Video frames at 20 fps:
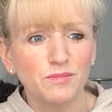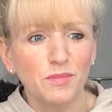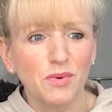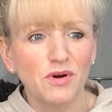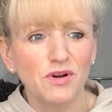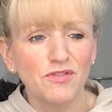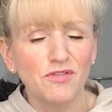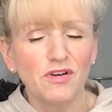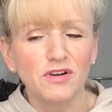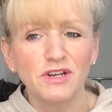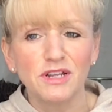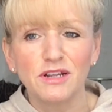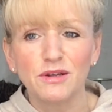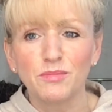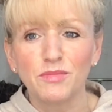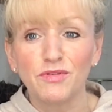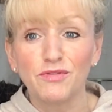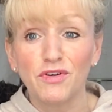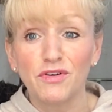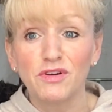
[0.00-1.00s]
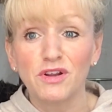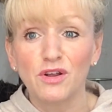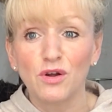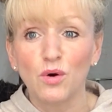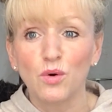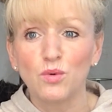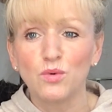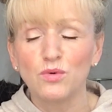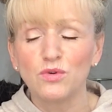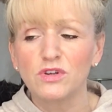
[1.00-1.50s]
bike riding can be very
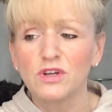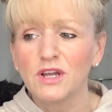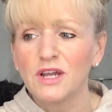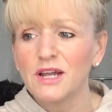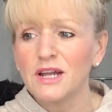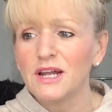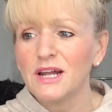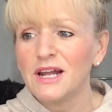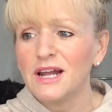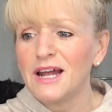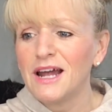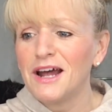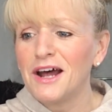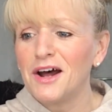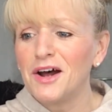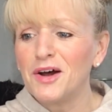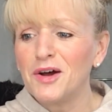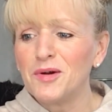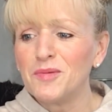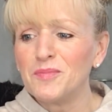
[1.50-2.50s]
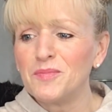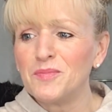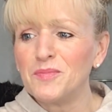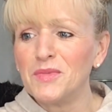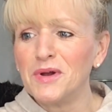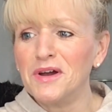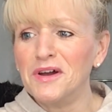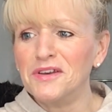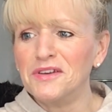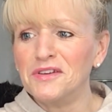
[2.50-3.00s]
cold.
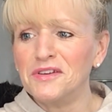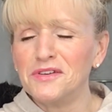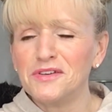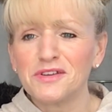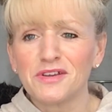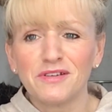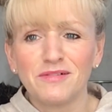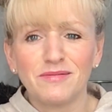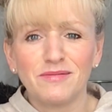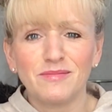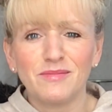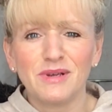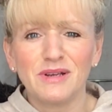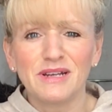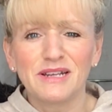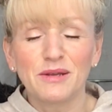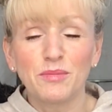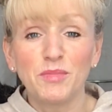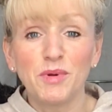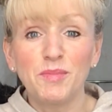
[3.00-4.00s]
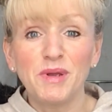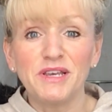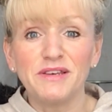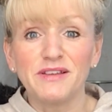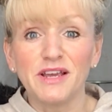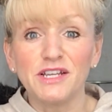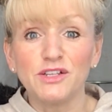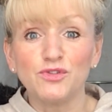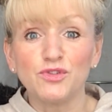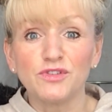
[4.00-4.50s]
And it can be a bit
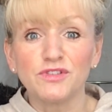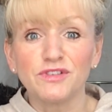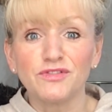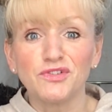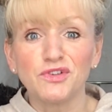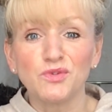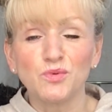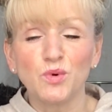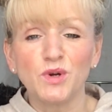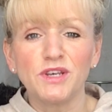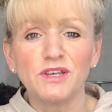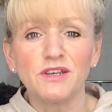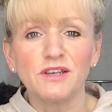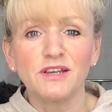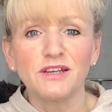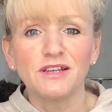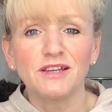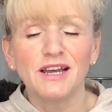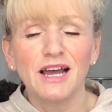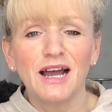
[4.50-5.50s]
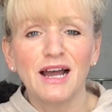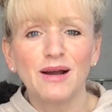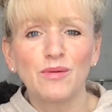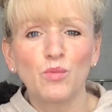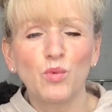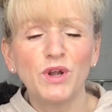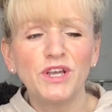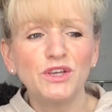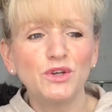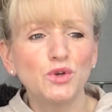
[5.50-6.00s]
dangerous if it's windy.
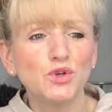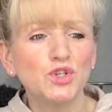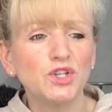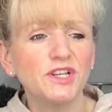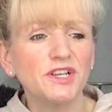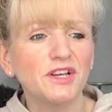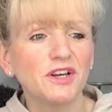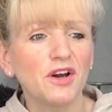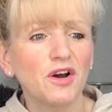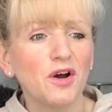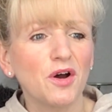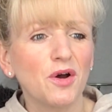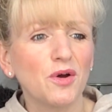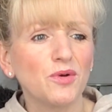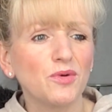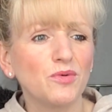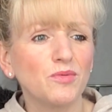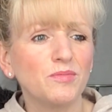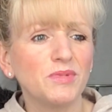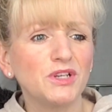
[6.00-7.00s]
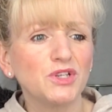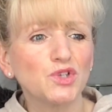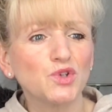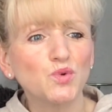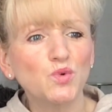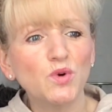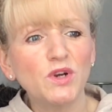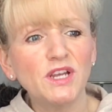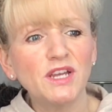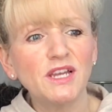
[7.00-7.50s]
We usually go
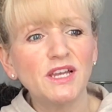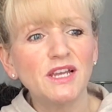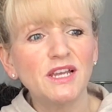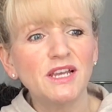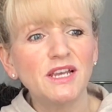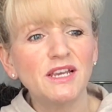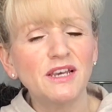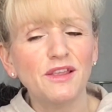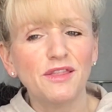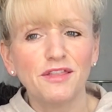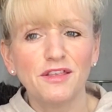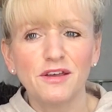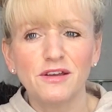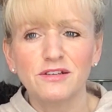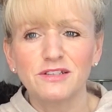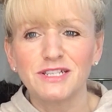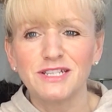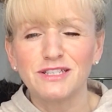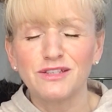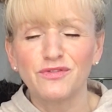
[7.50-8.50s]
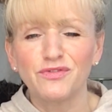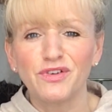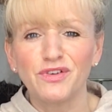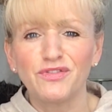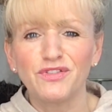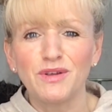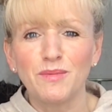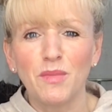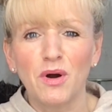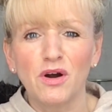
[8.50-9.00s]
between 30 to
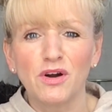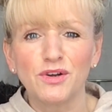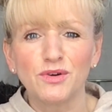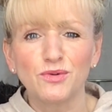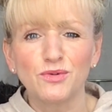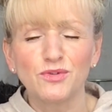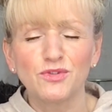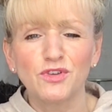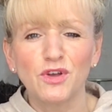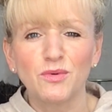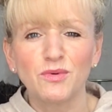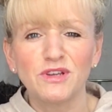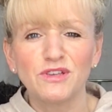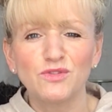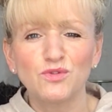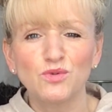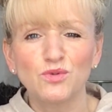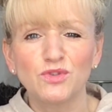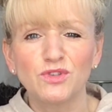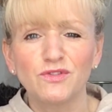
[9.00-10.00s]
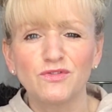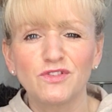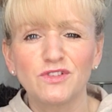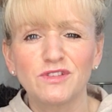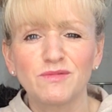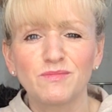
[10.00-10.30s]
50 miles, so it sort of